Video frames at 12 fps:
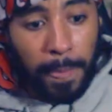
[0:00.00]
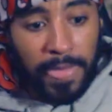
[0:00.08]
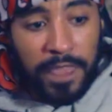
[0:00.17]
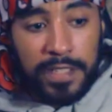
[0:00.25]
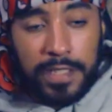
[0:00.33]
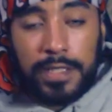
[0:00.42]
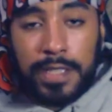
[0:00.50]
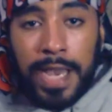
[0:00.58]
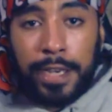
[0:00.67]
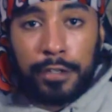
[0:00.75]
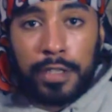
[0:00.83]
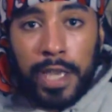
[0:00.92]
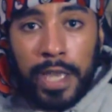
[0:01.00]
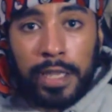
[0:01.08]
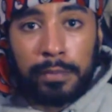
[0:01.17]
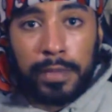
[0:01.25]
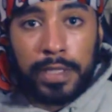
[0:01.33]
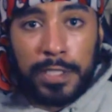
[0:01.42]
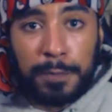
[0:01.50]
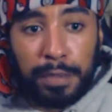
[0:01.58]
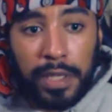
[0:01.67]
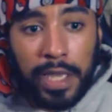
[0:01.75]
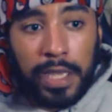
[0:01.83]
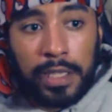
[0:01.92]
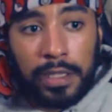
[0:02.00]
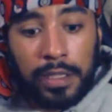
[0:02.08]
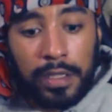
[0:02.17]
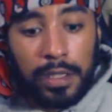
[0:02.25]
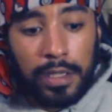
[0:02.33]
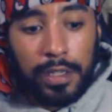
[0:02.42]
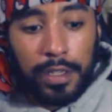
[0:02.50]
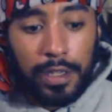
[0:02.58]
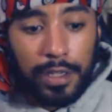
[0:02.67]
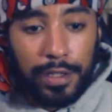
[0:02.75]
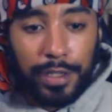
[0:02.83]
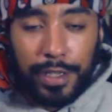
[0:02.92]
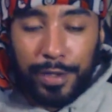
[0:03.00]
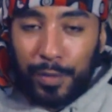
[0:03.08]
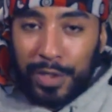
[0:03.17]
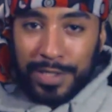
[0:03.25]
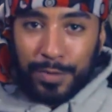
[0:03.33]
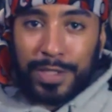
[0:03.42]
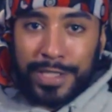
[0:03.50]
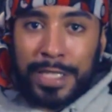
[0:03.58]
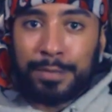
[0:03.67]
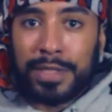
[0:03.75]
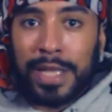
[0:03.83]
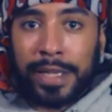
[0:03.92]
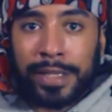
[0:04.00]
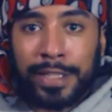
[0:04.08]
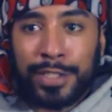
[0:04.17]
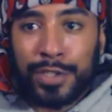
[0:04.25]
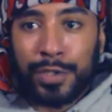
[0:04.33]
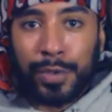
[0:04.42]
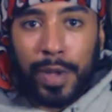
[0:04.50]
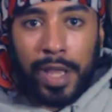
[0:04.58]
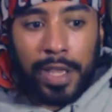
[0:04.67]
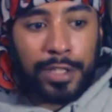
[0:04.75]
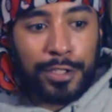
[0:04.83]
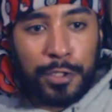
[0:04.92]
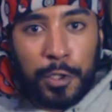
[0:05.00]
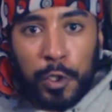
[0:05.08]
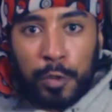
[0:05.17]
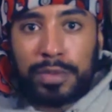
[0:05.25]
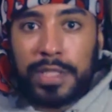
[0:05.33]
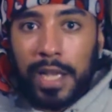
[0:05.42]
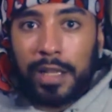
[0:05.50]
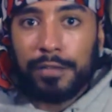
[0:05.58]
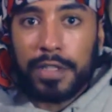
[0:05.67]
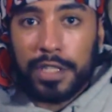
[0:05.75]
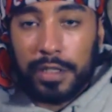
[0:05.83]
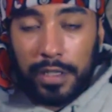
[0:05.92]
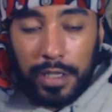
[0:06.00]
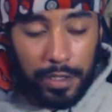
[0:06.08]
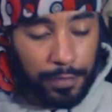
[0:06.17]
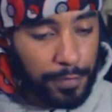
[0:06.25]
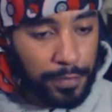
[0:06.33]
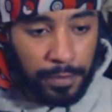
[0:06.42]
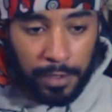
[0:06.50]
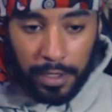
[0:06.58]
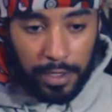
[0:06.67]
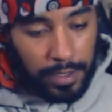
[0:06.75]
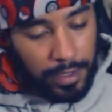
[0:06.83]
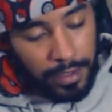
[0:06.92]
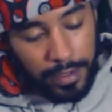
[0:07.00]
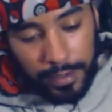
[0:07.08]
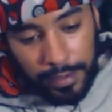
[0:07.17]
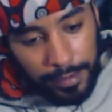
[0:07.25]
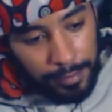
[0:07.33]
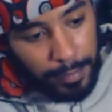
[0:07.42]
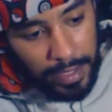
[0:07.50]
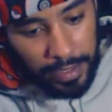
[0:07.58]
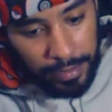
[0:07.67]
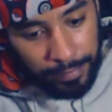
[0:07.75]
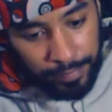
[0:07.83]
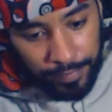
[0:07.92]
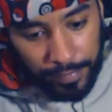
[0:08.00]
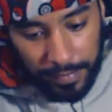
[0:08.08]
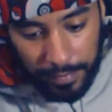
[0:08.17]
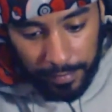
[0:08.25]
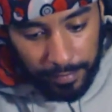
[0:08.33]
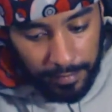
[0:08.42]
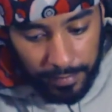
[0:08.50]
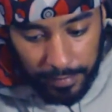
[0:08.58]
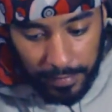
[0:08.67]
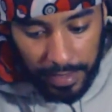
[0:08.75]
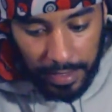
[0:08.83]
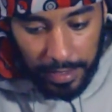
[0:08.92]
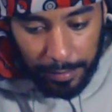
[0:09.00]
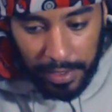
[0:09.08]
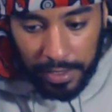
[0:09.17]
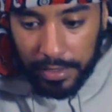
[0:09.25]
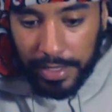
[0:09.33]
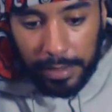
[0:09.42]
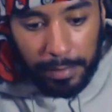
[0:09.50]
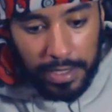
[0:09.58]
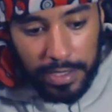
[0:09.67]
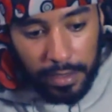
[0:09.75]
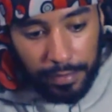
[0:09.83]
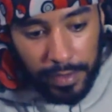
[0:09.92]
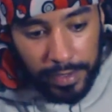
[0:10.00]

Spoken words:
This entire game is played, what seems like it's through a tube television. Man, I'm gonna date myself